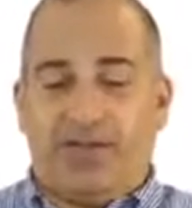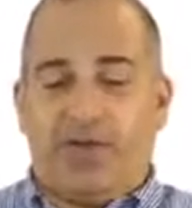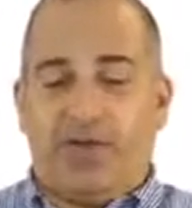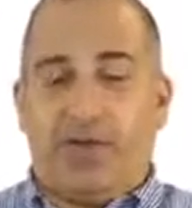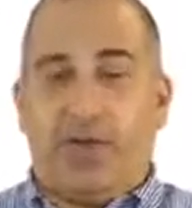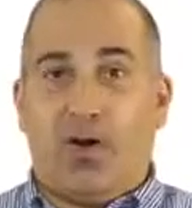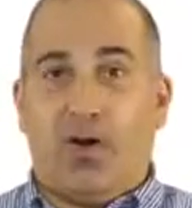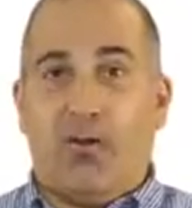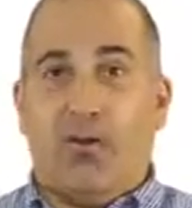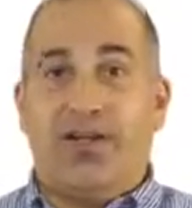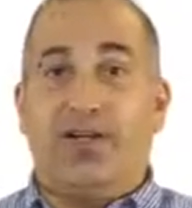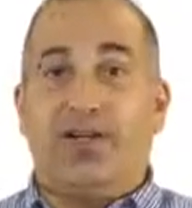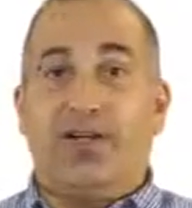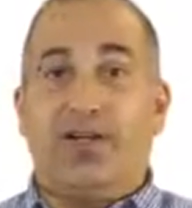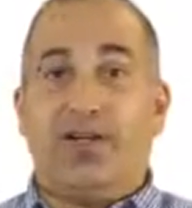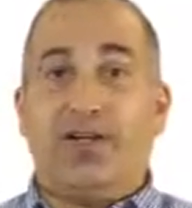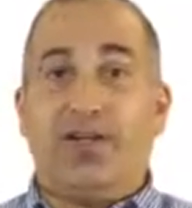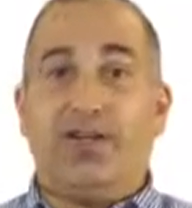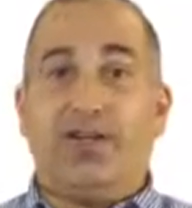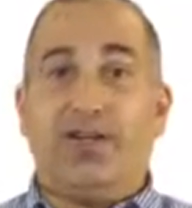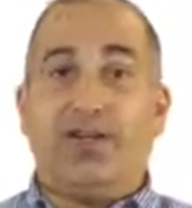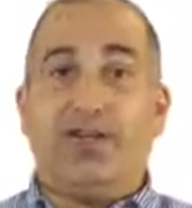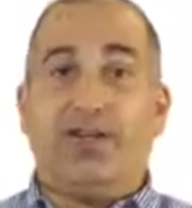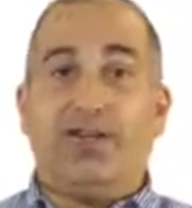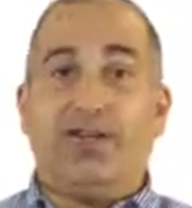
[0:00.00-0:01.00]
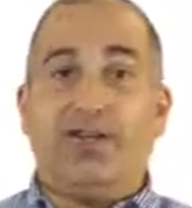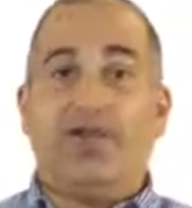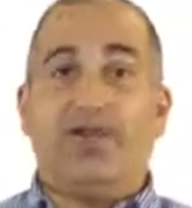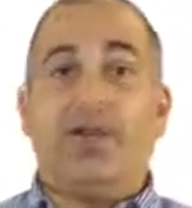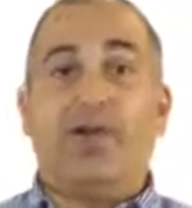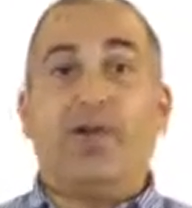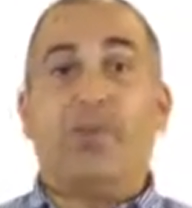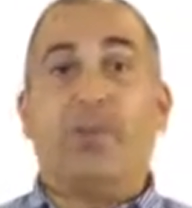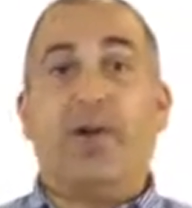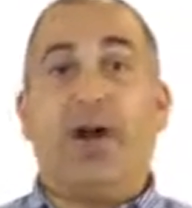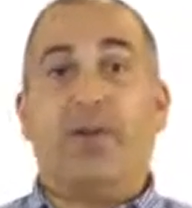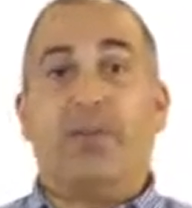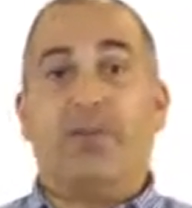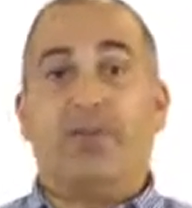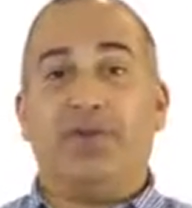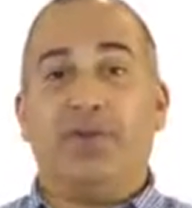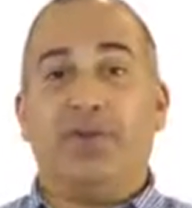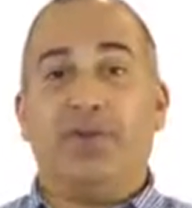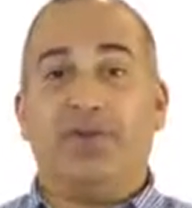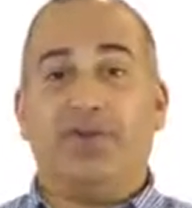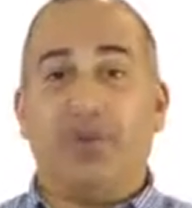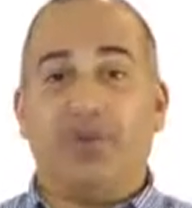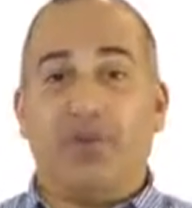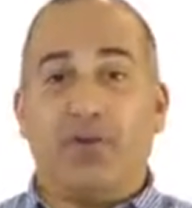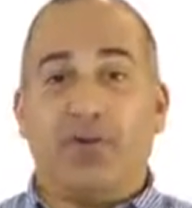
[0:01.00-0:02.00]
where we took the logistic
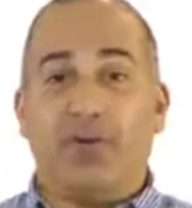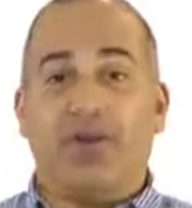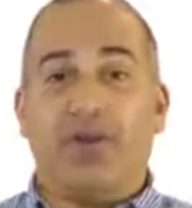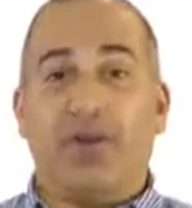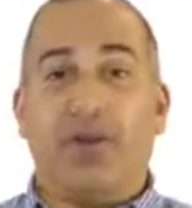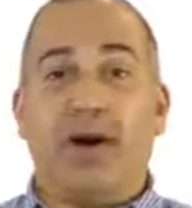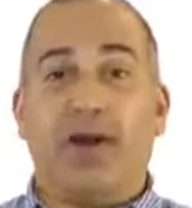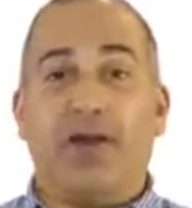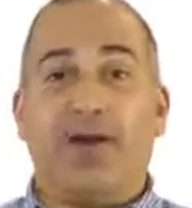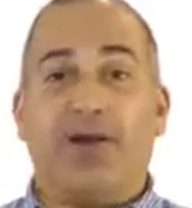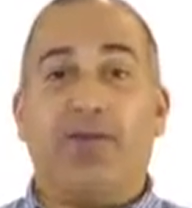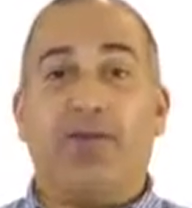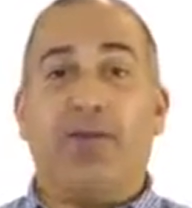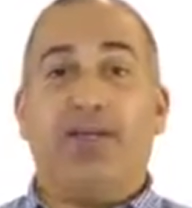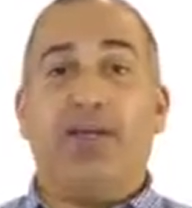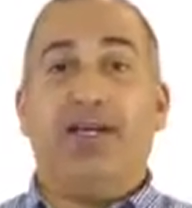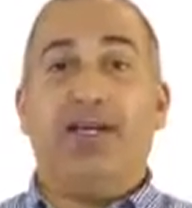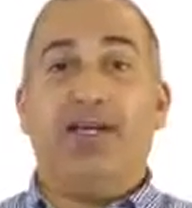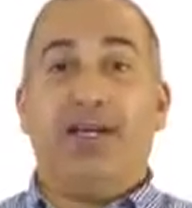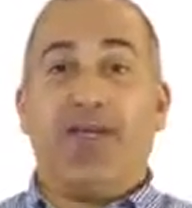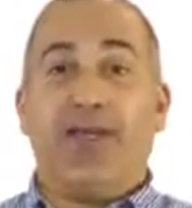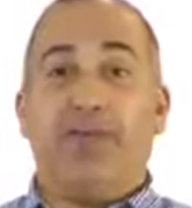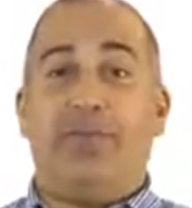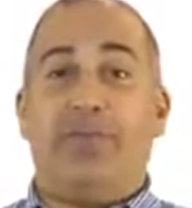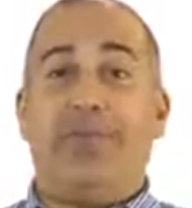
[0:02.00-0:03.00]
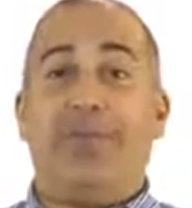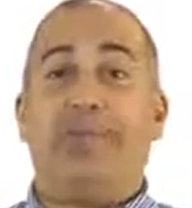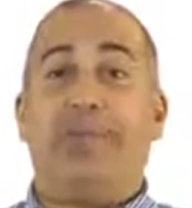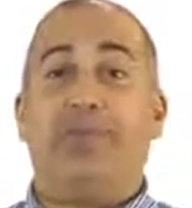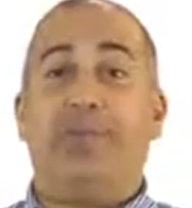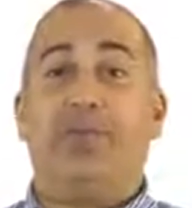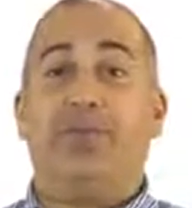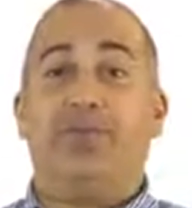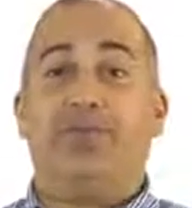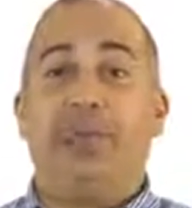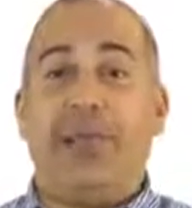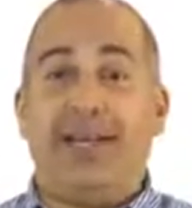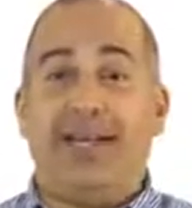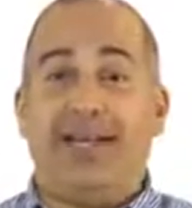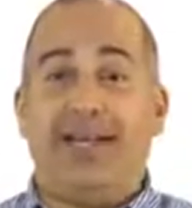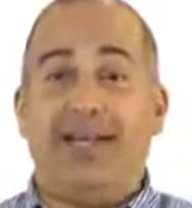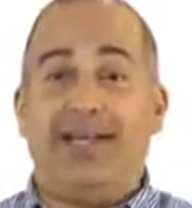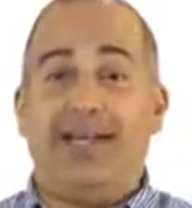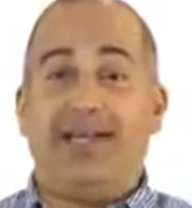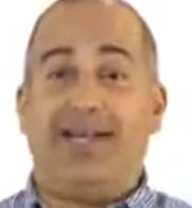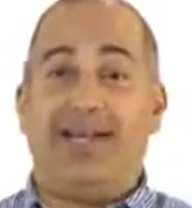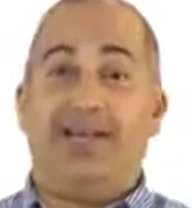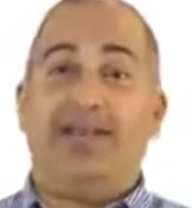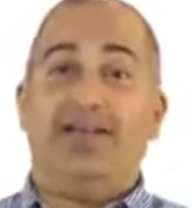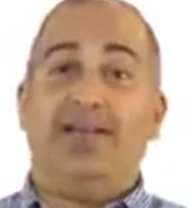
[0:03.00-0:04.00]
population growth model and we
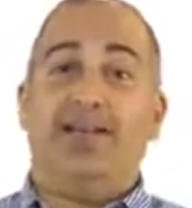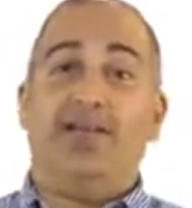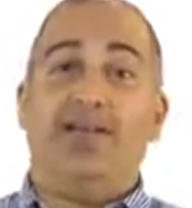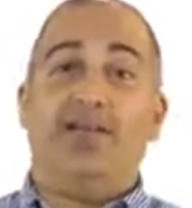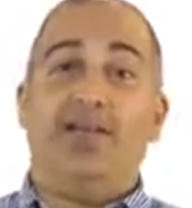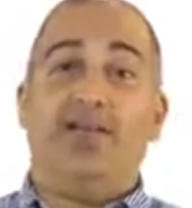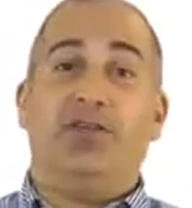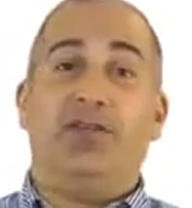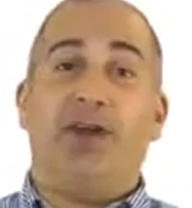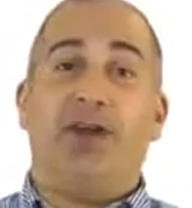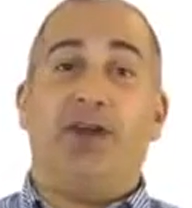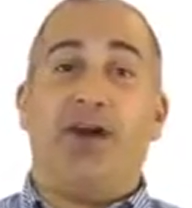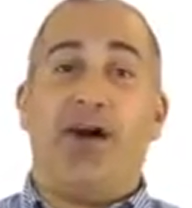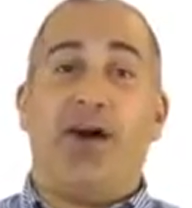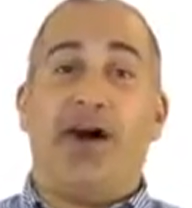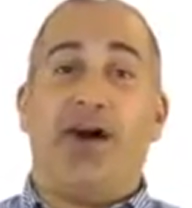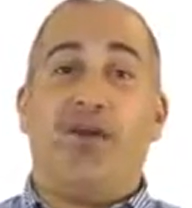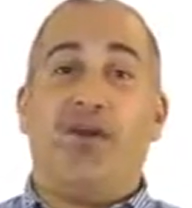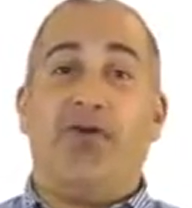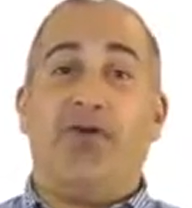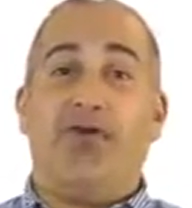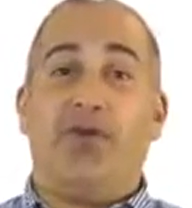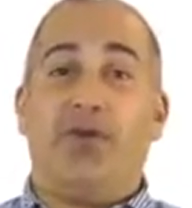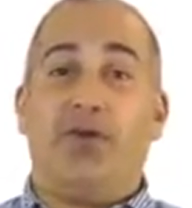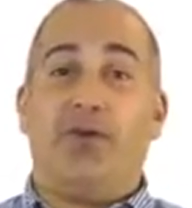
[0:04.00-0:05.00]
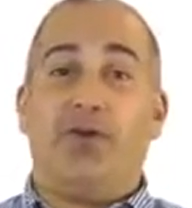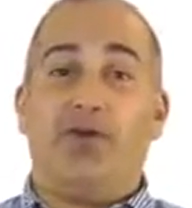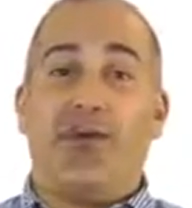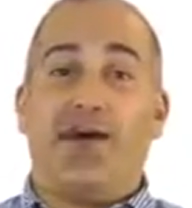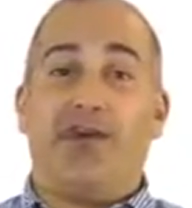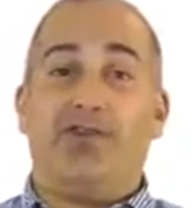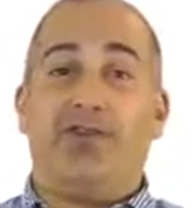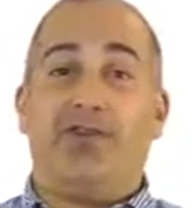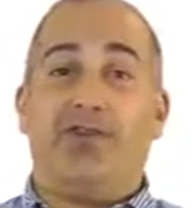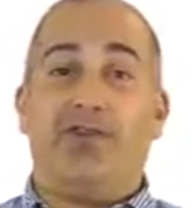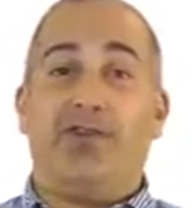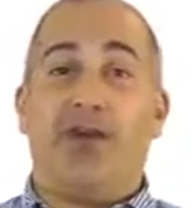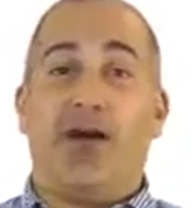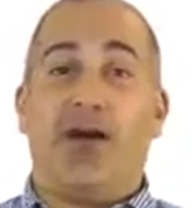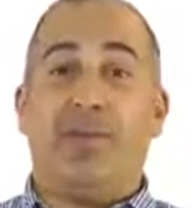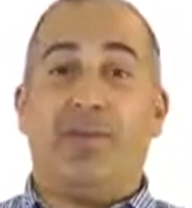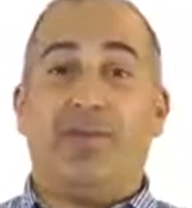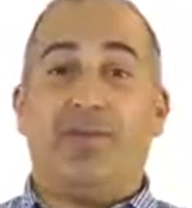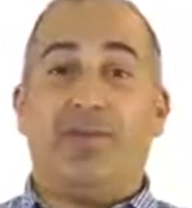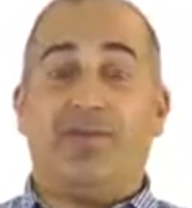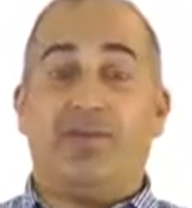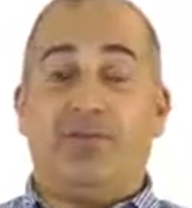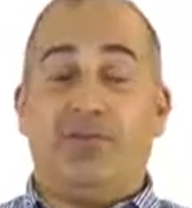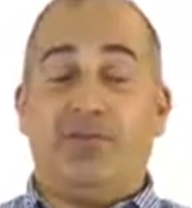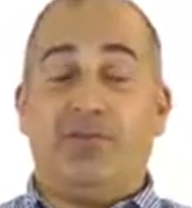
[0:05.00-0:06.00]
expanded it to allow for not just
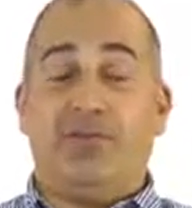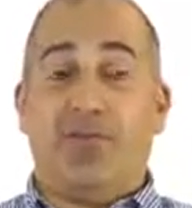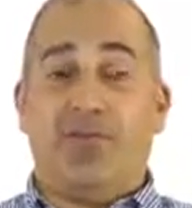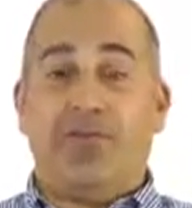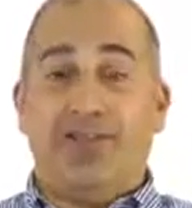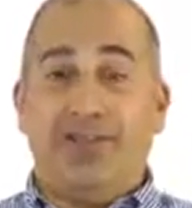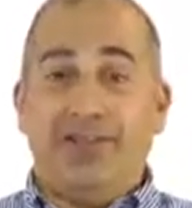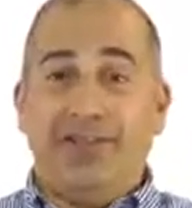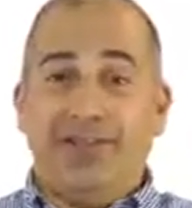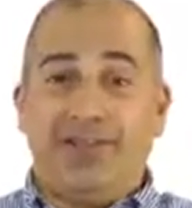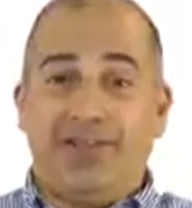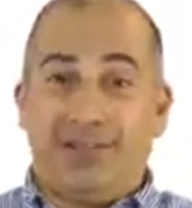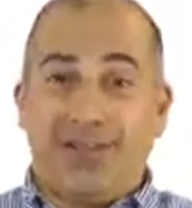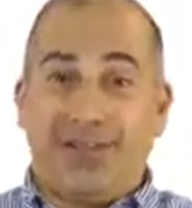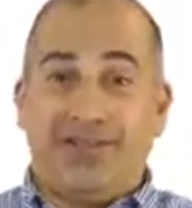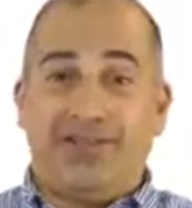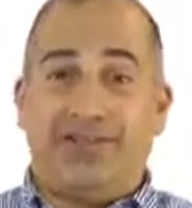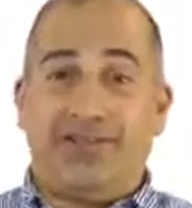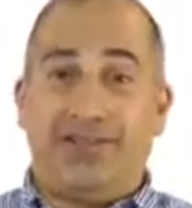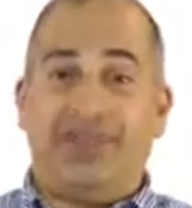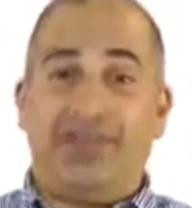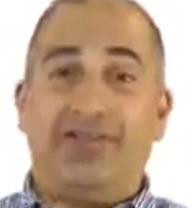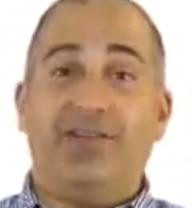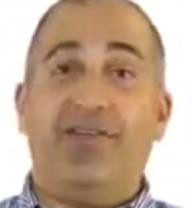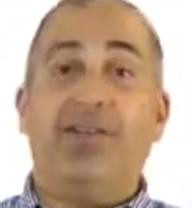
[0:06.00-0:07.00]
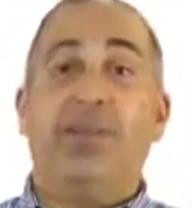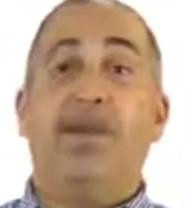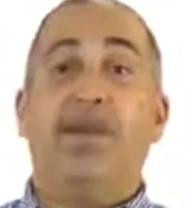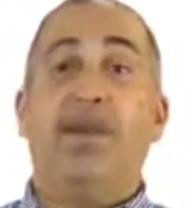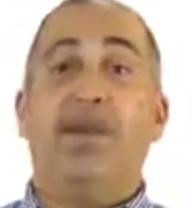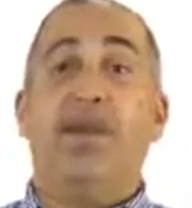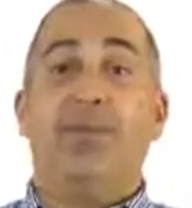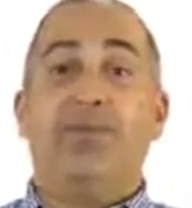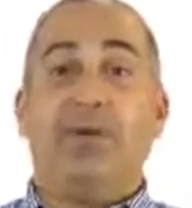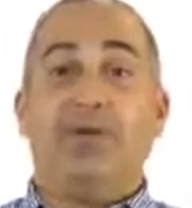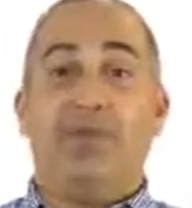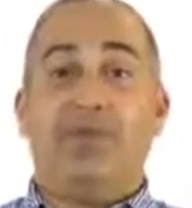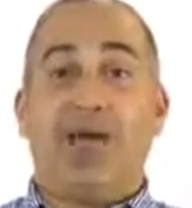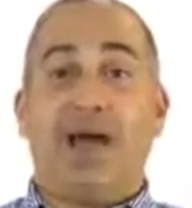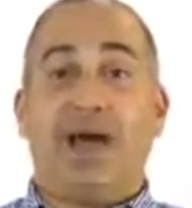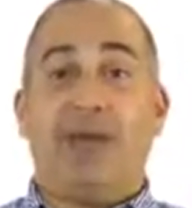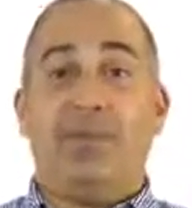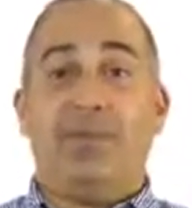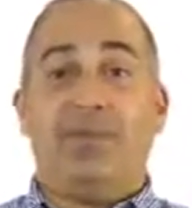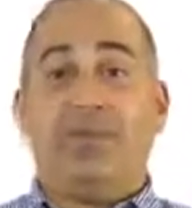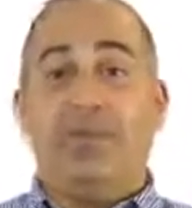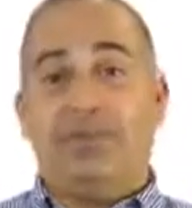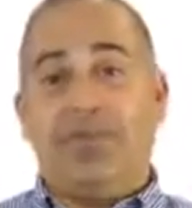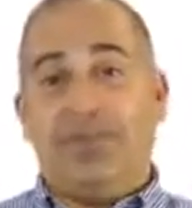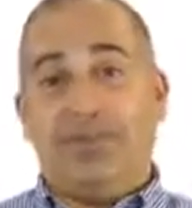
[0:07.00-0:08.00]
competition within species, but
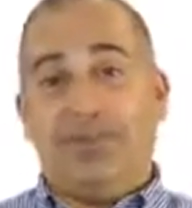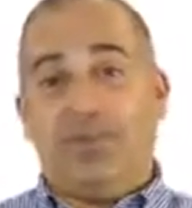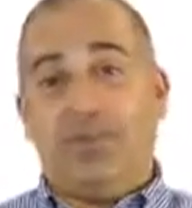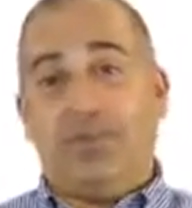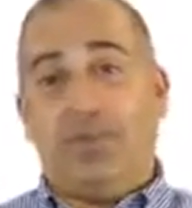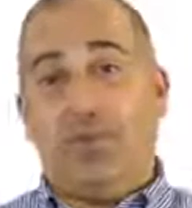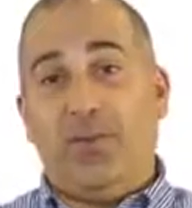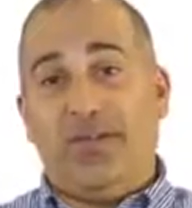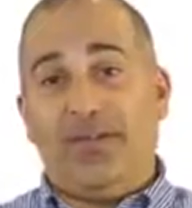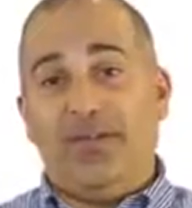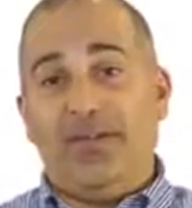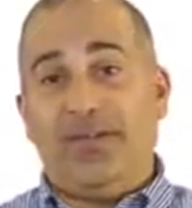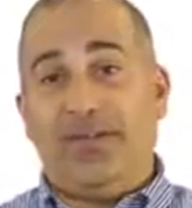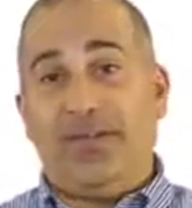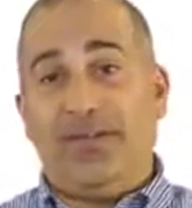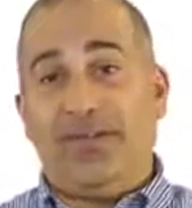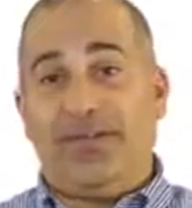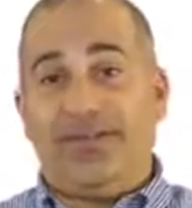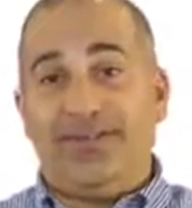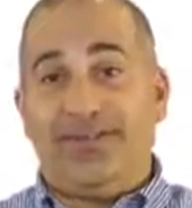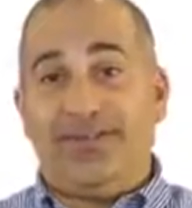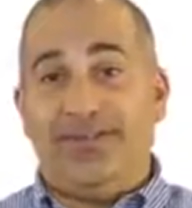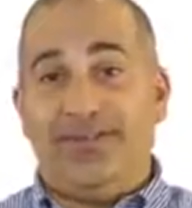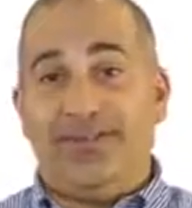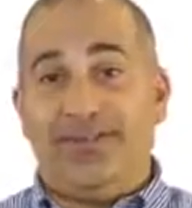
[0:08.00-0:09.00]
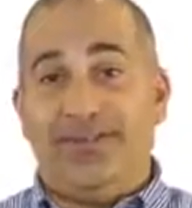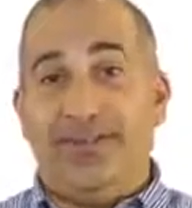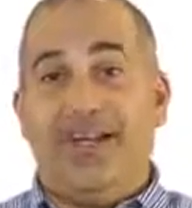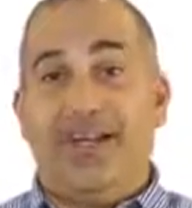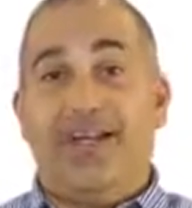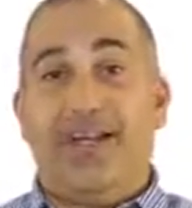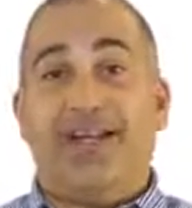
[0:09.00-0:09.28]
competition between species.